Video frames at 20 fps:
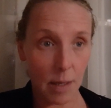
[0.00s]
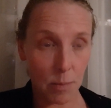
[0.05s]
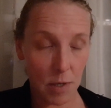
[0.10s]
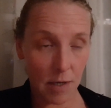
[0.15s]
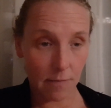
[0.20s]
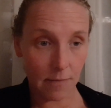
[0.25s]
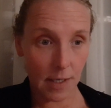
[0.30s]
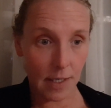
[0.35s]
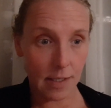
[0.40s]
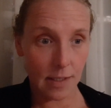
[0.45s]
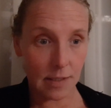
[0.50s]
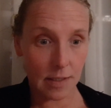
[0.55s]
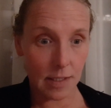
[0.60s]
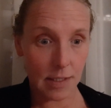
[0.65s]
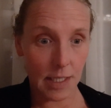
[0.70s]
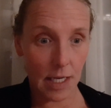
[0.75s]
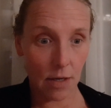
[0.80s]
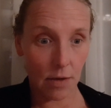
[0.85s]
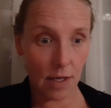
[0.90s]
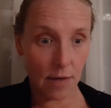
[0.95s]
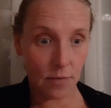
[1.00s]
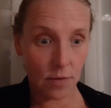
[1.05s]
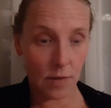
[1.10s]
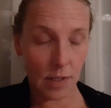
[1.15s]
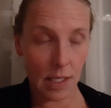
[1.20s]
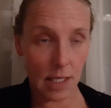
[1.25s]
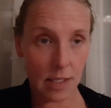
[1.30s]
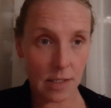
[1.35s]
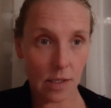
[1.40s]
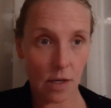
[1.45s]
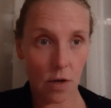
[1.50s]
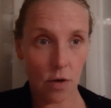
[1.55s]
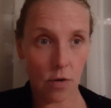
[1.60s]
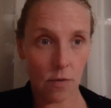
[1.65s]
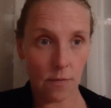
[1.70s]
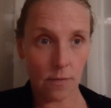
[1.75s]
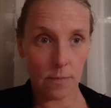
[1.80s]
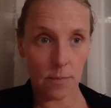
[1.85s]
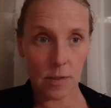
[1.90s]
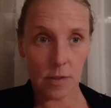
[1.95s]
went right into town after the kids got
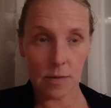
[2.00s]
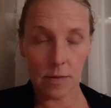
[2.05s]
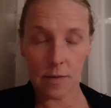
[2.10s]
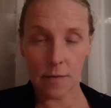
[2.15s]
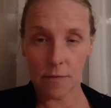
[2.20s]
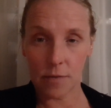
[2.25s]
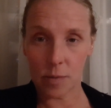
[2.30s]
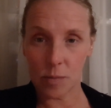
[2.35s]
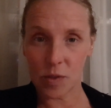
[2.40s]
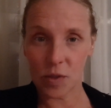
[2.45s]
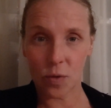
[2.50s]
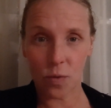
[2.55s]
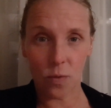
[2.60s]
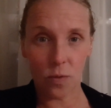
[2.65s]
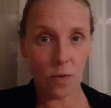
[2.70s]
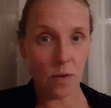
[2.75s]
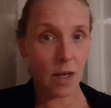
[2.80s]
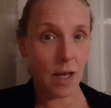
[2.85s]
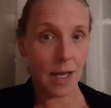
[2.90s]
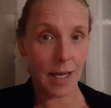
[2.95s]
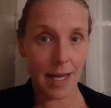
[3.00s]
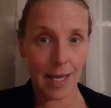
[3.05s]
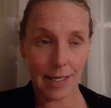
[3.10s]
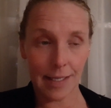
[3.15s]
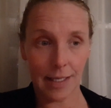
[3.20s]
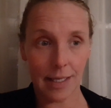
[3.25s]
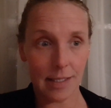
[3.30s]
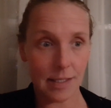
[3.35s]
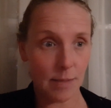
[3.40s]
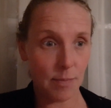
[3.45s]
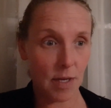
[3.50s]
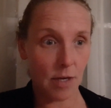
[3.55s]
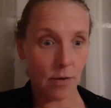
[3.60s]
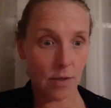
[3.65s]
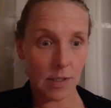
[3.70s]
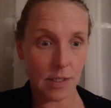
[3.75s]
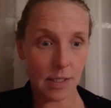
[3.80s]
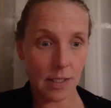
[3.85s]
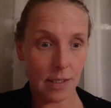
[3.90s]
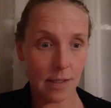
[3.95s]
home just from school. I had to get some
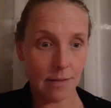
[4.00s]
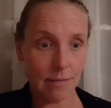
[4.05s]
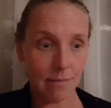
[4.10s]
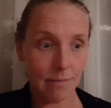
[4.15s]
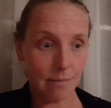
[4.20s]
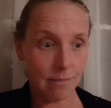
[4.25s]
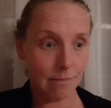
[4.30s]
errands done.